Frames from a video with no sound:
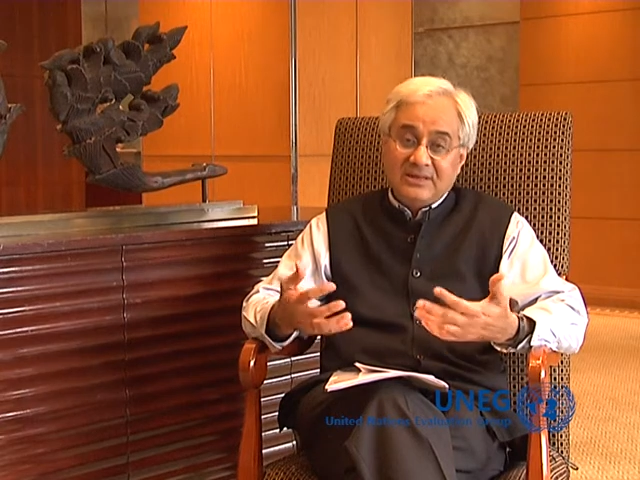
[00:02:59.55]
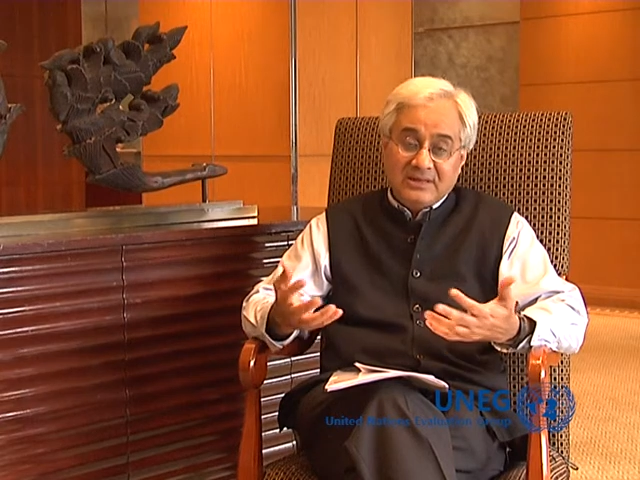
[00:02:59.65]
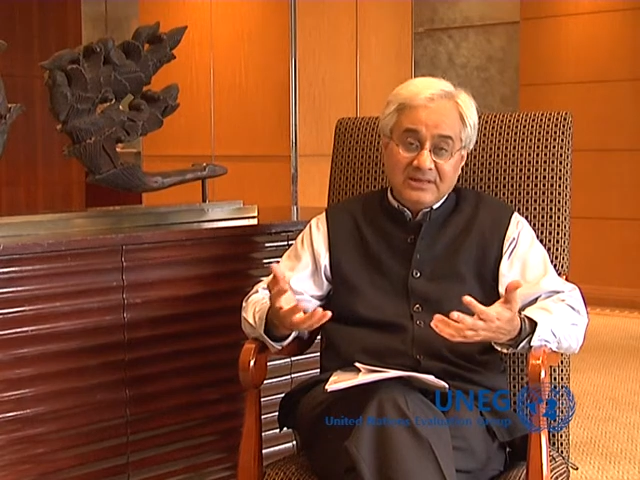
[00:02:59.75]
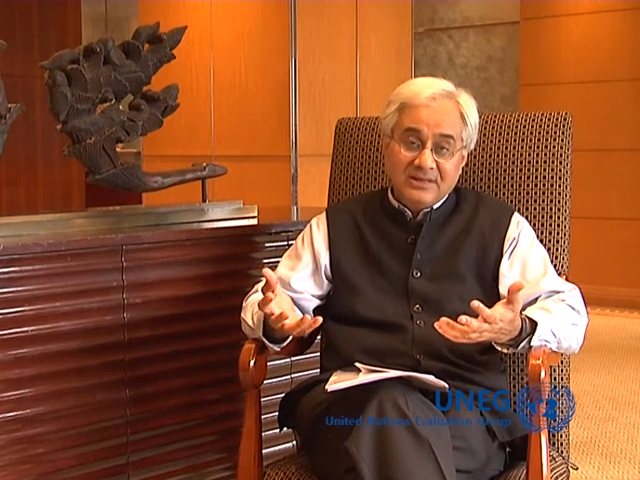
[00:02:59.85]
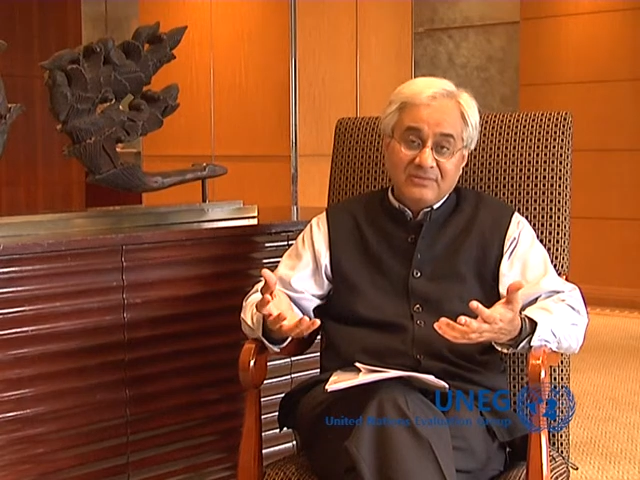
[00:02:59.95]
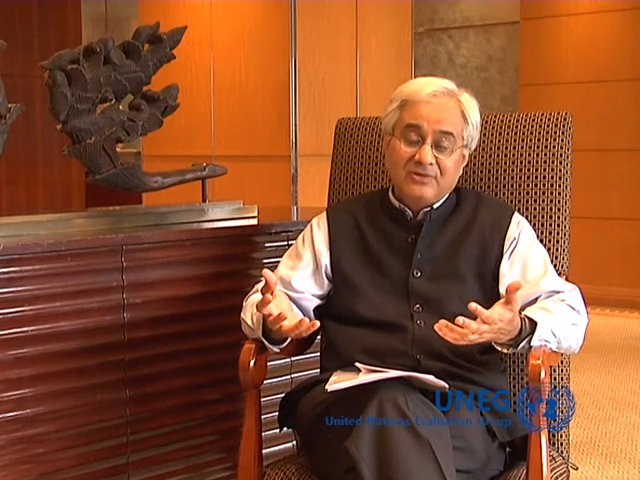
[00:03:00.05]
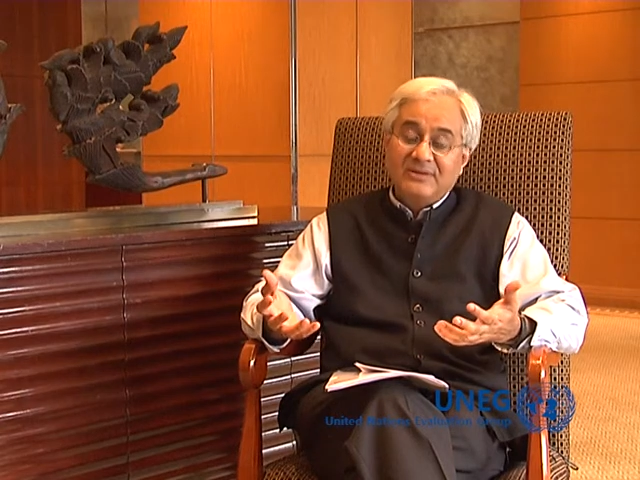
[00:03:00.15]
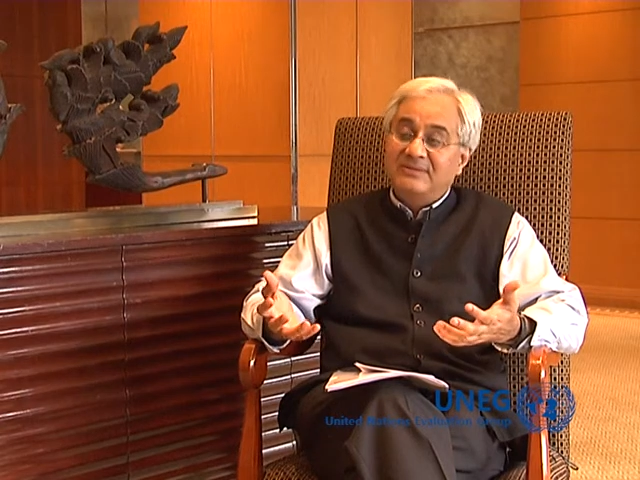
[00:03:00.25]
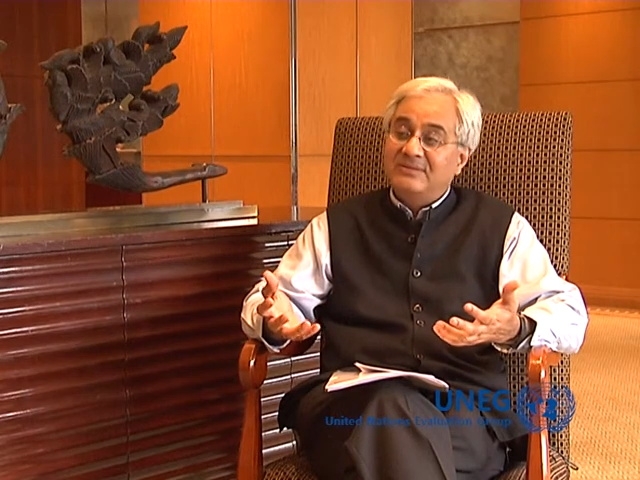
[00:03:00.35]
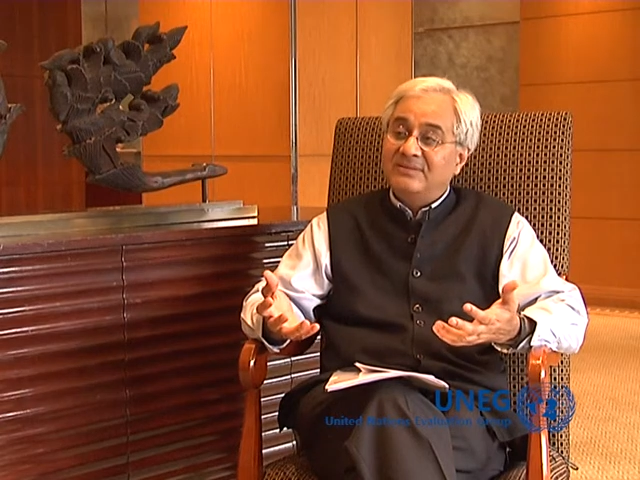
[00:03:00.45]
In India, for
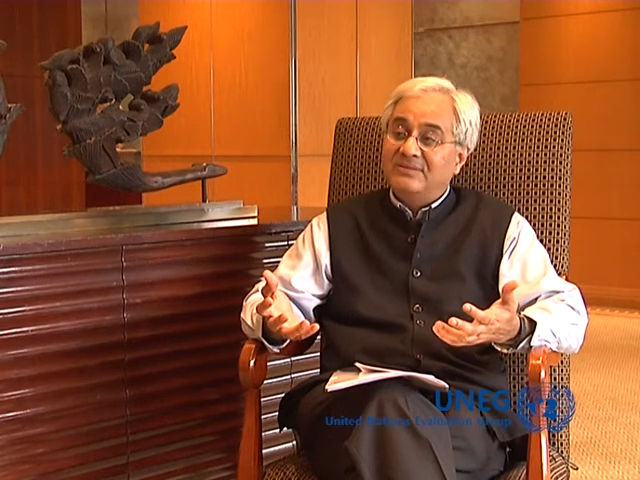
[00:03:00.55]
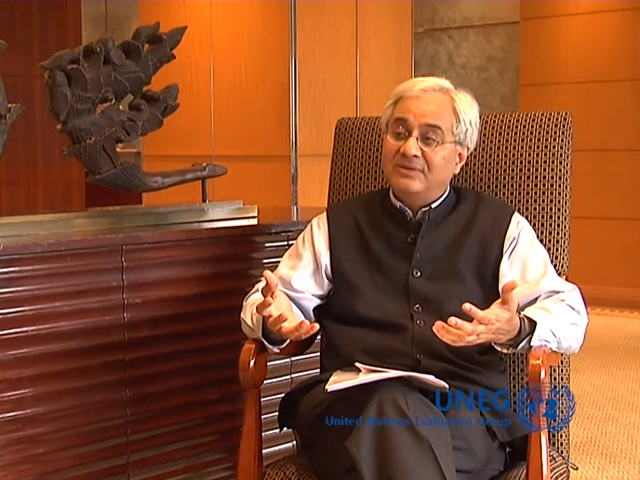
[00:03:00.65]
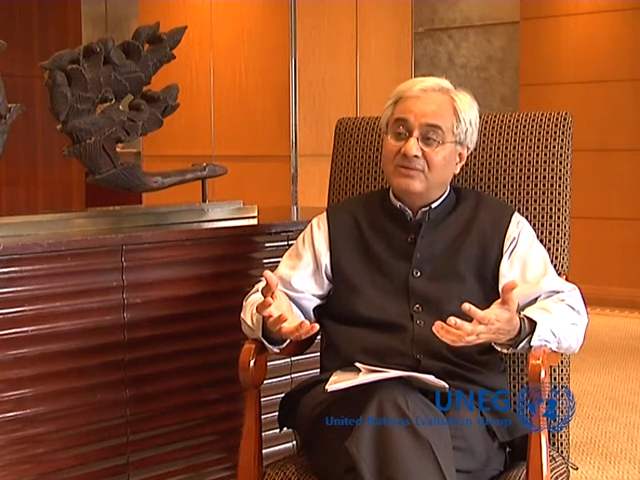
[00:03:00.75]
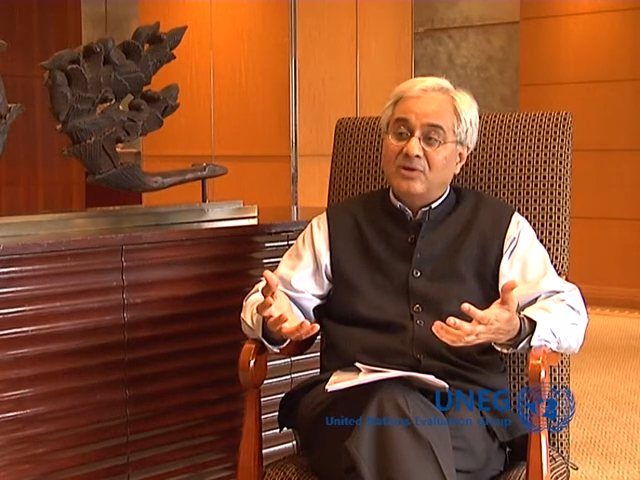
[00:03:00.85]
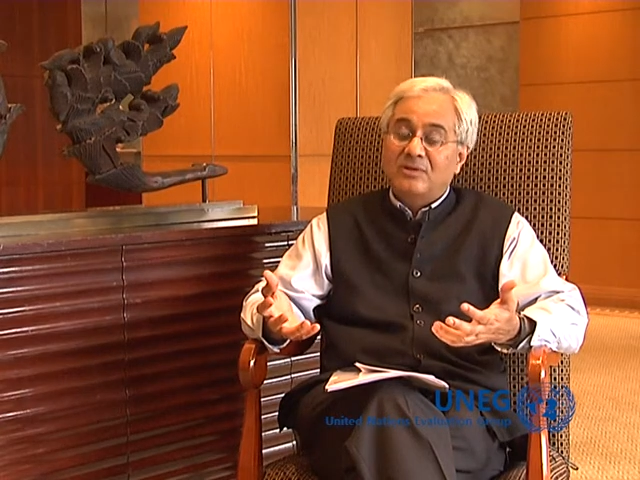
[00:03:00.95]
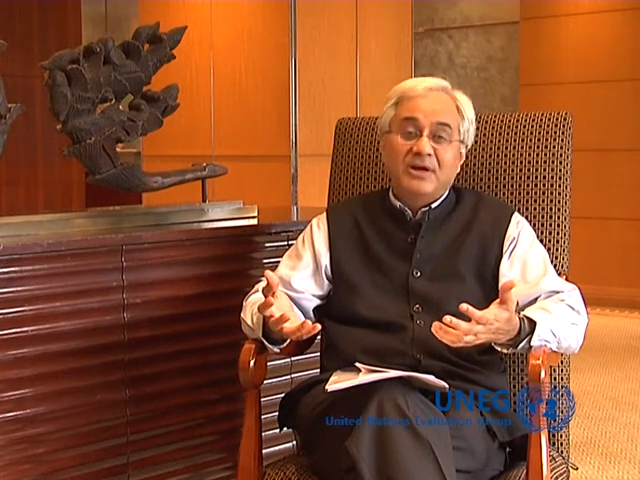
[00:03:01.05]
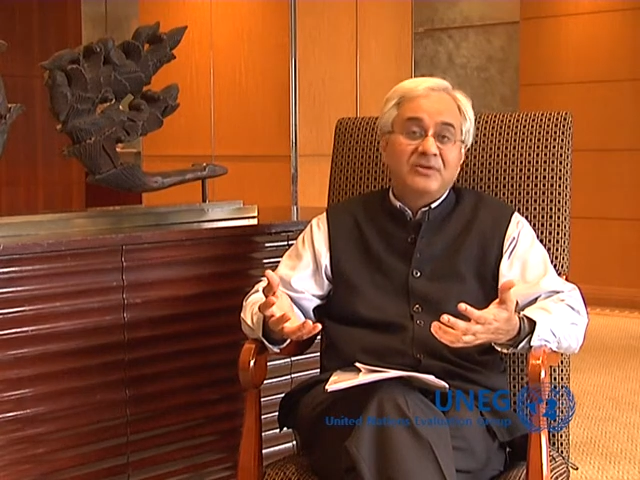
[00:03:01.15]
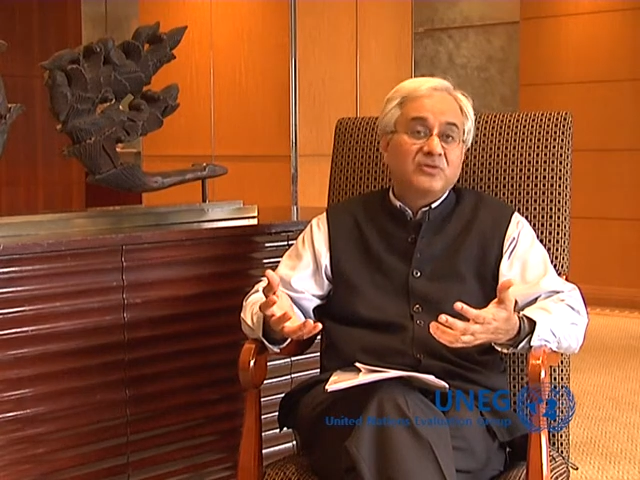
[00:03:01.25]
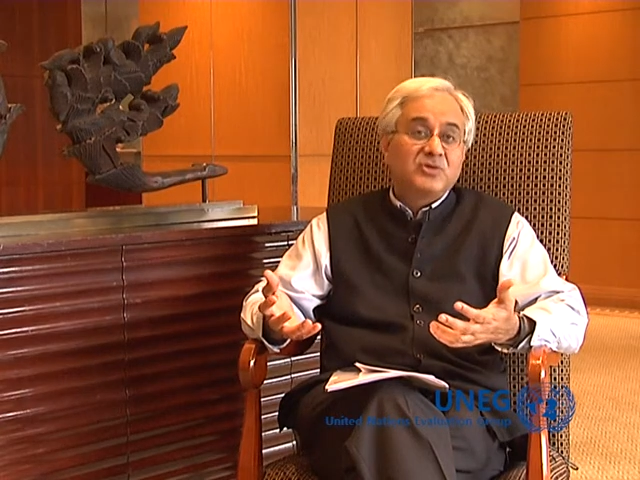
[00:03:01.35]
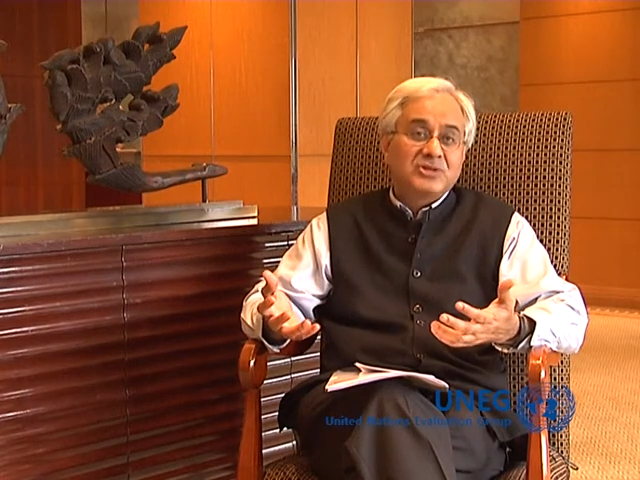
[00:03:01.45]
instance, we talk about
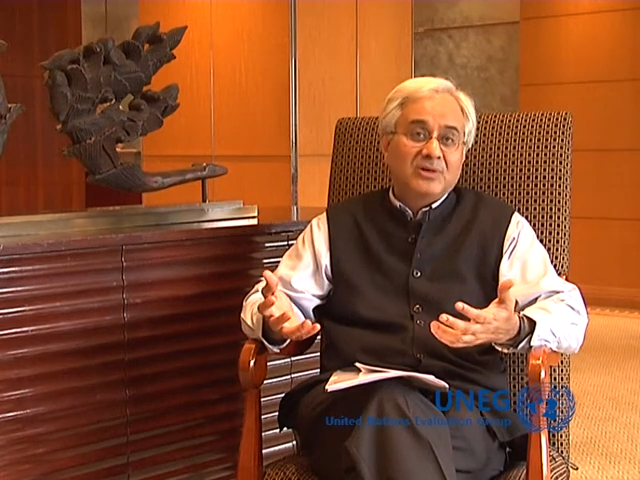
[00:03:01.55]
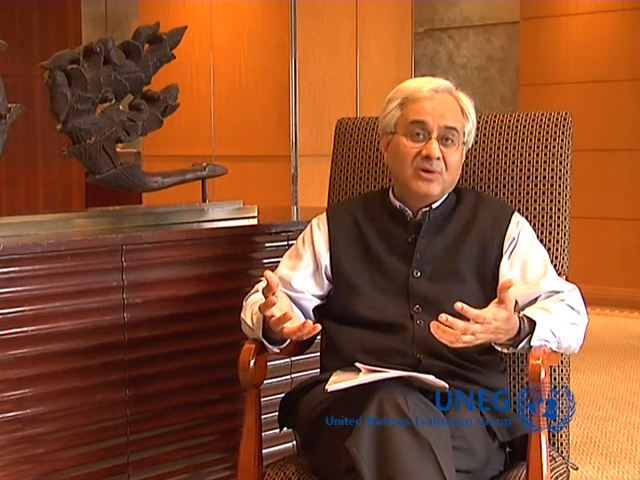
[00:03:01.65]
social